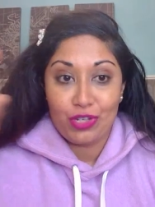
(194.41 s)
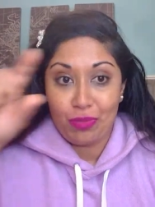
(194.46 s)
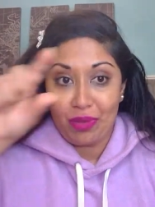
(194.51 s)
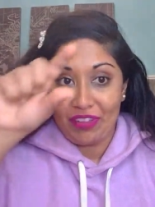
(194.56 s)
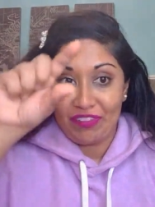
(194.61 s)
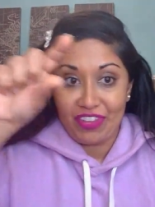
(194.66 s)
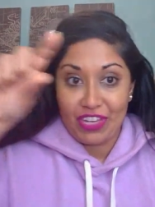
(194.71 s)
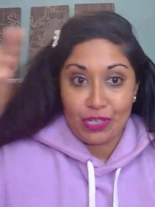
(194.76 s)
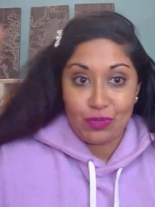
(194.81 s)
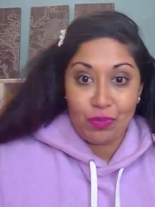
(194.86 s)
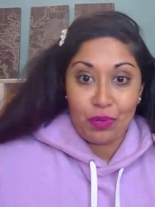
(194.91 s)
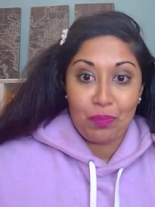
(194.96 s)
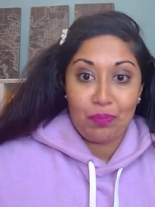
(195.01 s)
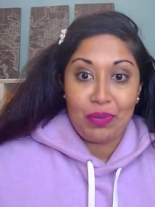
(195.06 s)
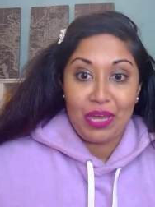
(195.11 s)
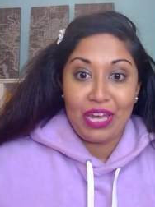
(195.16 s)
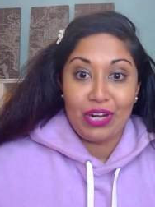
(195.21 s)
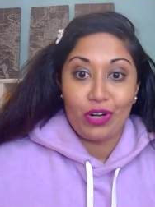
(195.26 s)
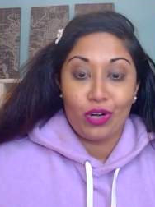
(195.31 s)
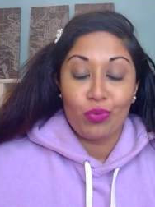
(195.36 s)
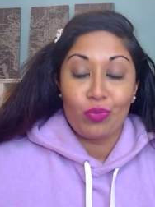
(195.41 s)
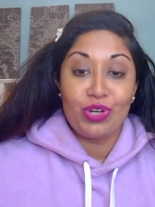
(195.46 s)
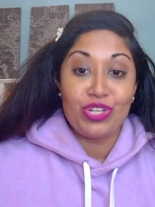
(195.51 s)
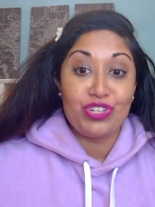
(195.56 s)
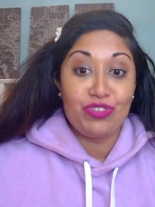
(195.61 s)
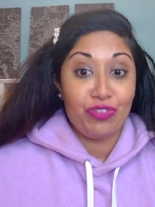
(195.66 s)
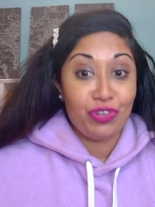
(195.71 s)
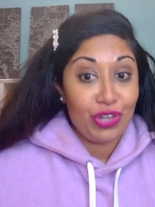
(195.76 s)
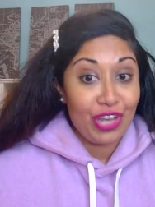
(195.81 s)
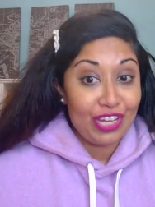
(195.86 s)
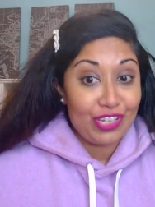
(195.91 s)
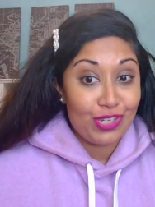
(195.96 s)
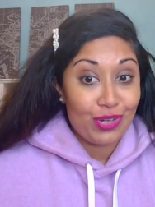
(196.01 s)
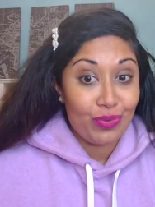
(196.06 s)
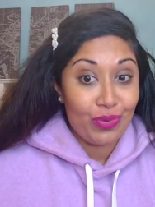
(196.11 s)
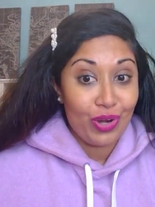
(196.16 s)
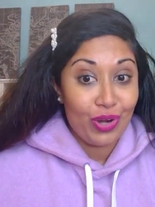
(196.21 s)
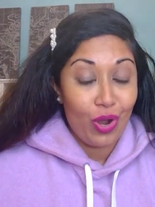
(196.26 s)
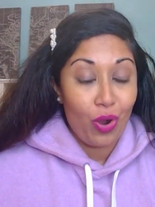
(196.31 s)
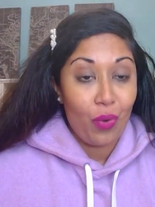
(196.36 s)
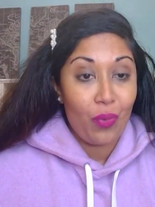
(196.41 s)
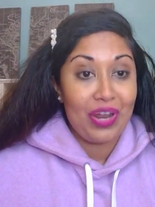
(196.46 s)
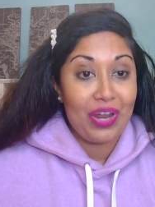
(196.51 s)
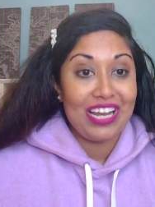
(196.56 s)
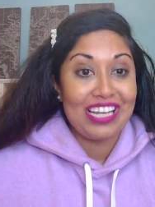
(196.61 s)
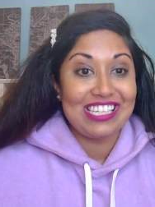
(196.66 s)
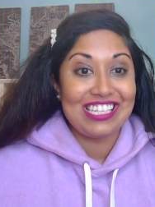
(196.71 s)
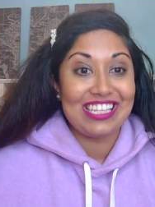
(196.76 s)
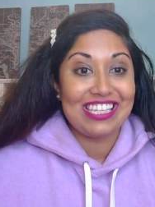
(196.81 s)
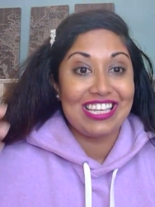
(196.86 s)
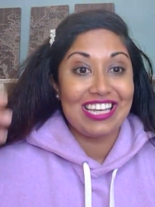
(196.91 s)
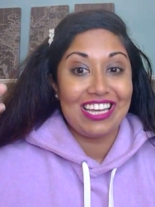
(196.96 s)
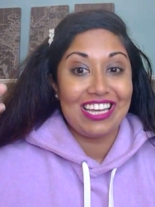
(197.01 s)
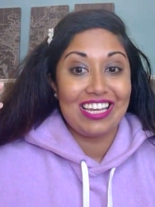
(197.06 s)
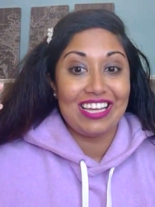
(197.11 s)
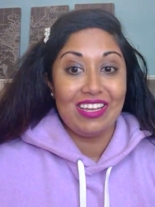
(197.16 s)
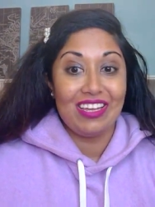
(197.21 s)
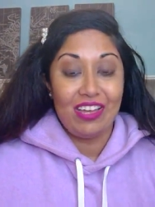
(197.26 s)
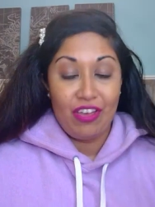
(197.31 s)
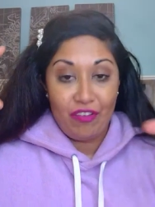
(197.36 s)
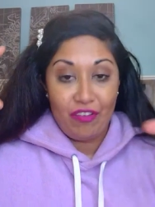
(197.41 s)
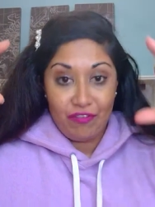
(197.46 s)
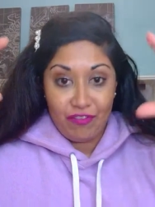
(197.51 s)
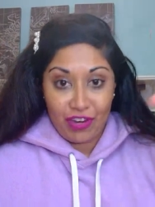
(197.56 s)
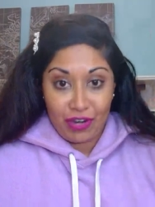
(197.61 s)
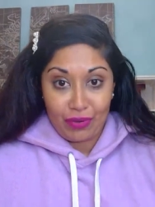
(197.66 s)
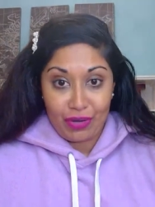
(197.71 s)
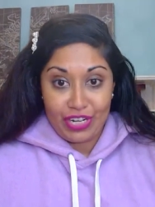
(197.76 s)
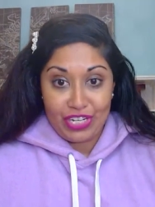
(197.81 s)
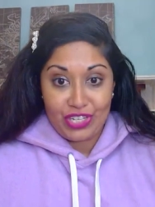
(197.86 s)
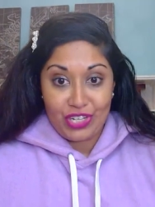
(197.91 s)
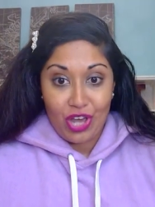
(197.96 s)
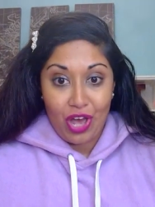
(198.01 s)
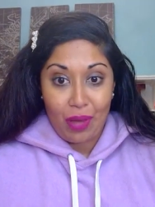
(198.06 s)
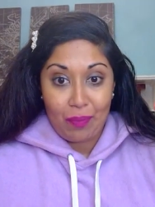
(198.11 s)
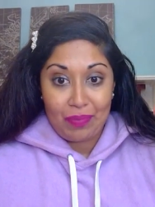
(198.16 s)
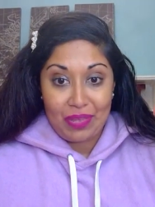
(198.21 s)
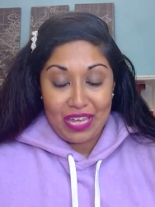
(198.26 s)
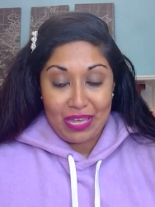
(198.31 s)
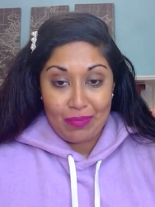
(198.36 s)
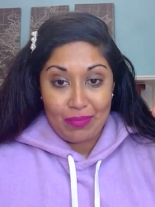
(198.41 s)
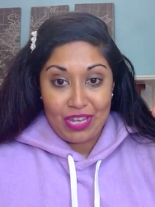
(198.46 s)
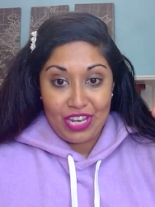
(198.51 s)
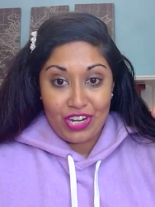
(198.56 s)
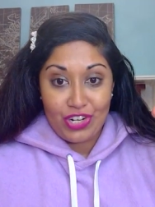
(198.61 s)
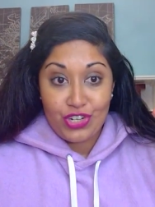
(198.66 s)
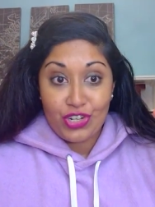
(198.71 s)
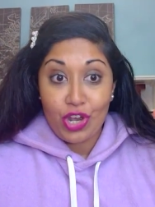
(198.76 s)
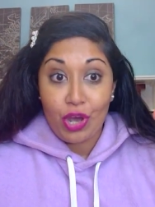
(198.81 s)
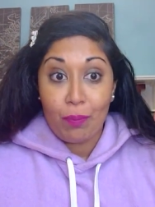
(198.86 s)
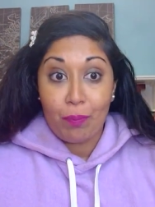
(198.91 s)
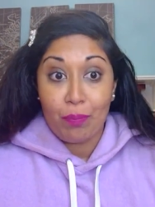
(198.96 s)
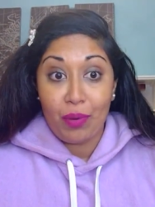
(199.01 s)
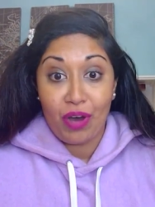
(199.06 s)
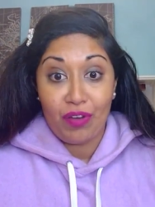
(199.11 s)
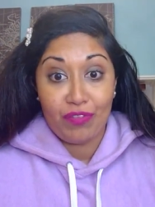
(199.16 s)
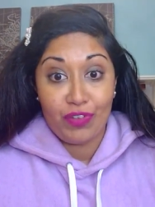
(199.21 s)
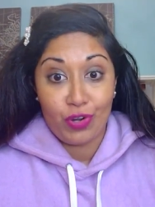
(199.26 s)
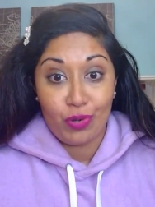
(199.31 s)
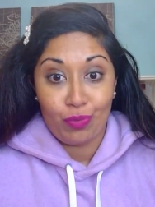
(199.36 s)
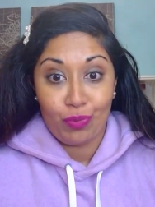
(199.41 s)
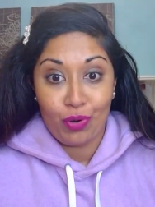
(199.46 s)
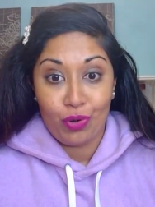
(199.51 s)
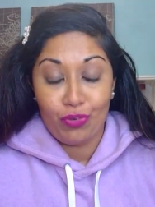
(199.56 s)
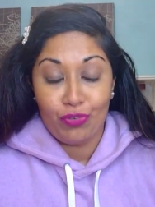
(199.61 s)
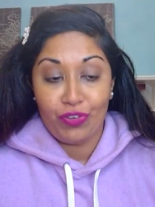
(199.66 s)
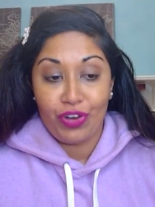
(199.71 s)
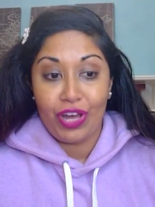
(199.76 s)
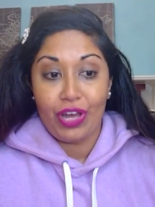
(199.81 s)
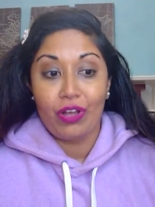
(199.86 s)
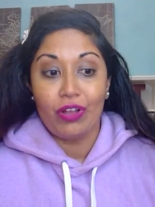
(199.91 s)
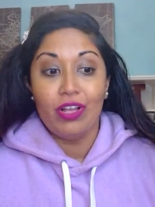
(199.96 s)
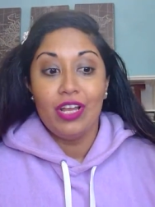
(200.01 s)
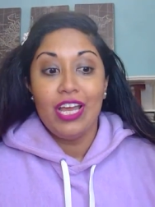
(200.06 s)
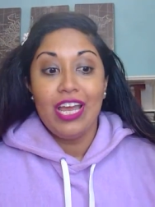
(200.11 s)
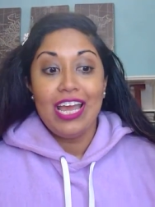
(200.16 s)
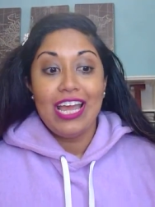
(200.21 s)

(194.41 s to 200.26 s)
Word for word: on my Facebook banner, which if you guys don't know, it's the very top image above your profile.